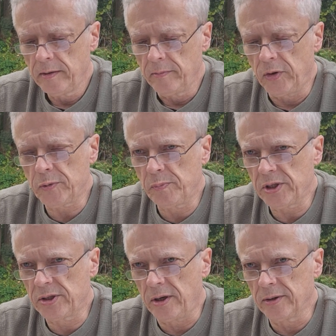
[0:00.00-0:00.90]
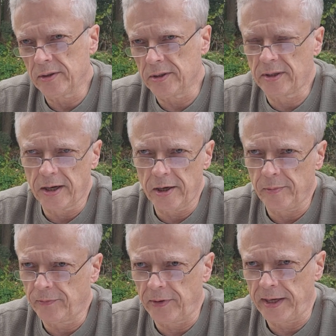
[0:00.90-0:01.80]
Most basalt is
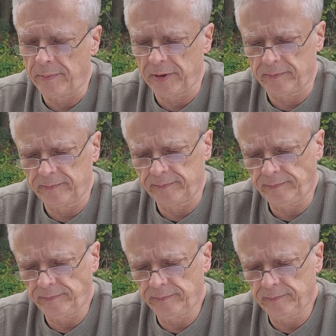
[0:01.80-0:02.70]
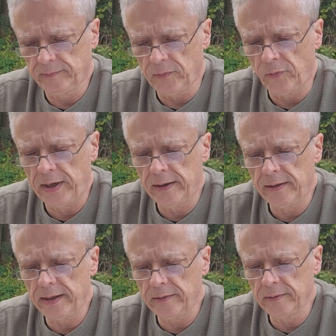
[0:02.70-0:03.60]
terrible for napping.
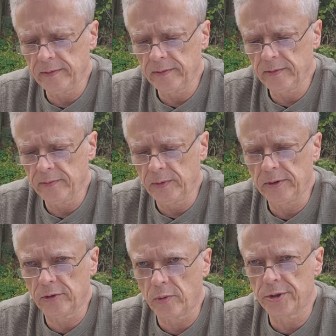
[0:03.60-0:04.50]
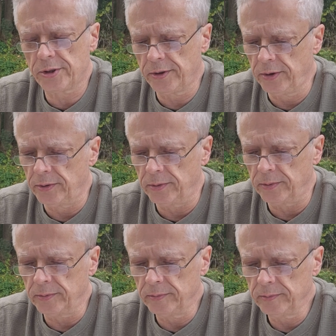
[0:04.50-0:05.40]
Rhyolite will torture
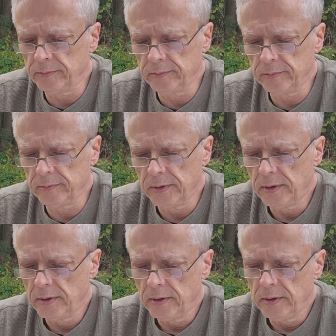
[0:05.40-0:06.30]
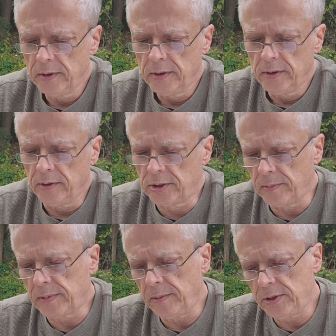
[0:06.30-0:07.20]
you. You
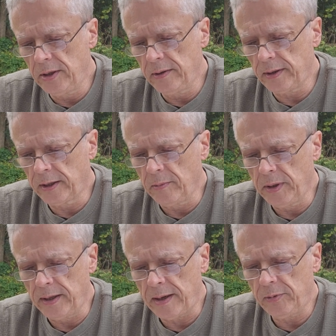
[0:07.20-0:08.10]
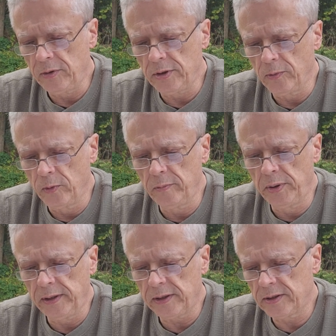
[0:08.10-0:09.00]
sometimes hear that it can be napped using wood
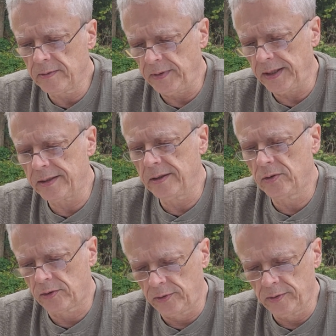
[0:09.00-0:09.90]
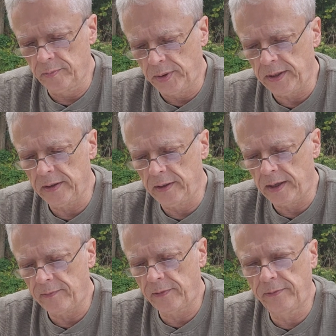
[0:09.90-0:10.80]
billets. Yes, it's true, but
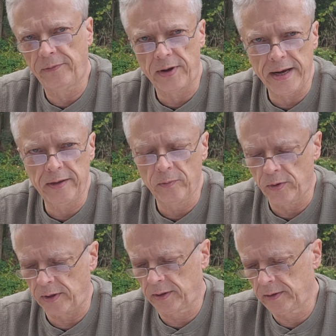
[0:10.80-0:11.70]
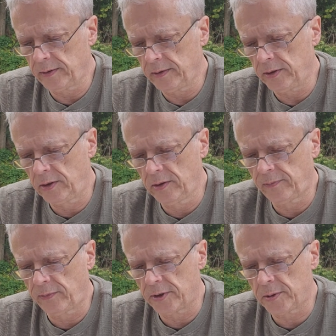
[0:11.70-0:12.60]
not for fine work. It's
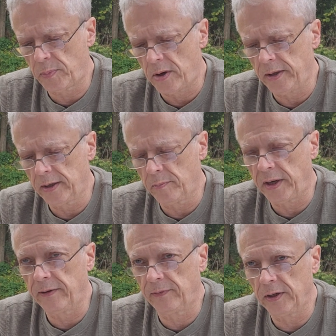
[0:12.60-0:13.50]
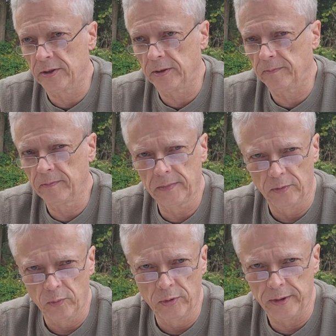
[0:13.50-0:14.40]
good for spalling and bifacing. The
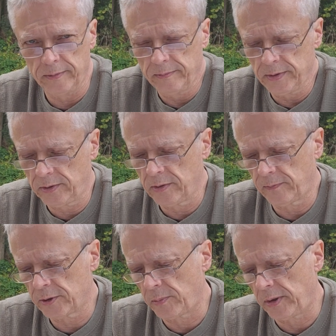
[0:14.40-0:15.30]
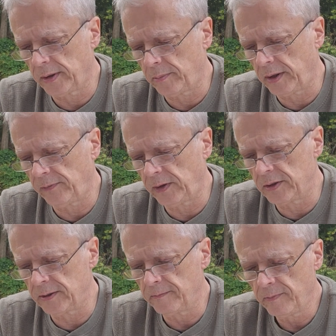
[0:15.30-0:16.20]
wood is good for spalling and
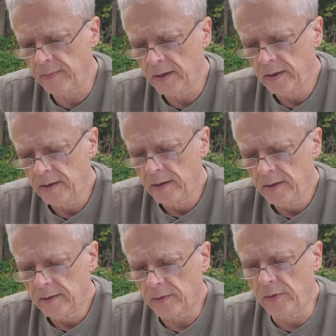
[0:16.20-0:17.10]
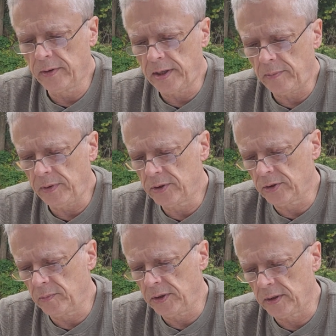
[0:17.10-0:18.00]
bifacing. The real napping
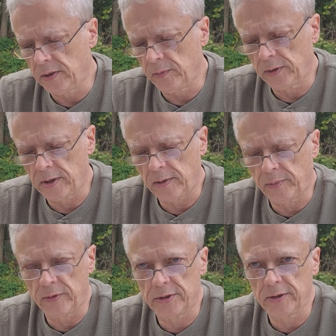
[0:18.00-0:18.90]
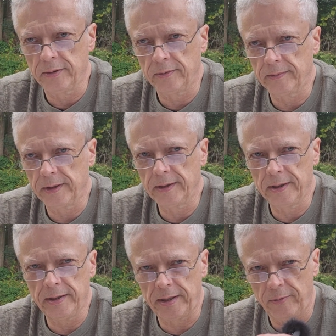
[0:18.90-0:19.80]
should be done with copper or steel,
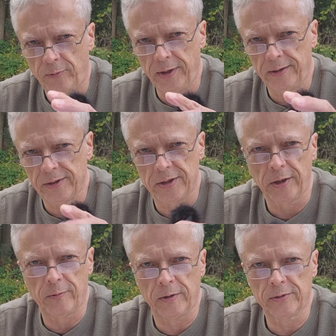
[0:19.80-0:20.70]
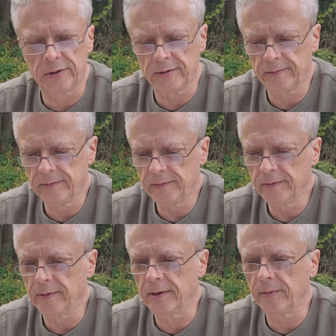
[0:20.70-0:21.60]
and that real is in quotes.
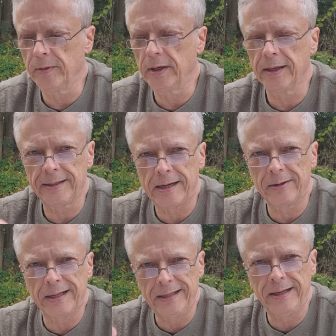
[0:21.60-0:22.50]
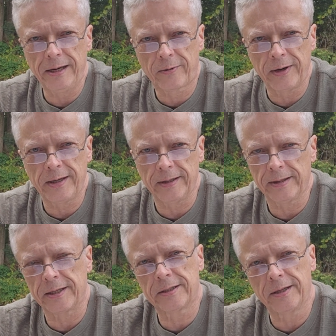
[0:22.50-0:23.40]
Okay, when you get down to the nitty-gritty,
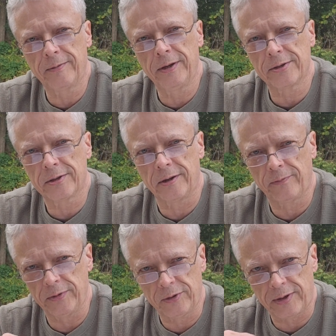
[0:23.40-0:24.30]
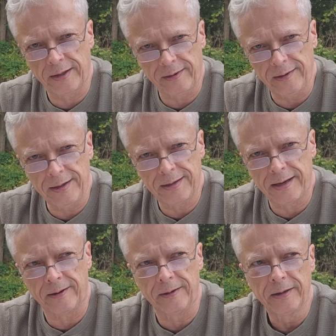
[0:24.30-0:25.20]
that's the real stuff. When you're trying to thin it
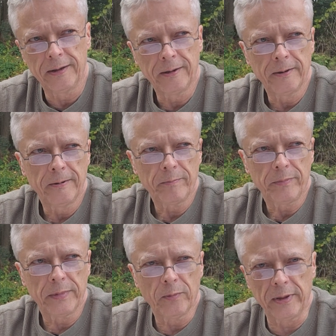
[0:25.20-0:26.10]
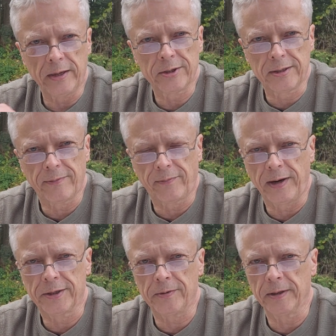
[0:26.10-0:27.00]
down without step
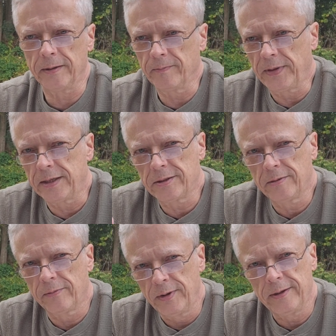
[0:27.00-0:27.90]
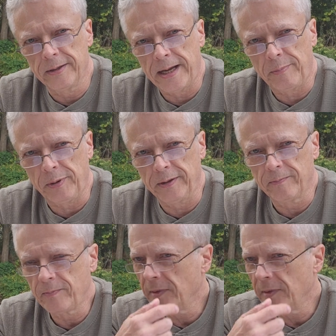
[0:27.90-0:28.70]
fracturing it, that's the real napping.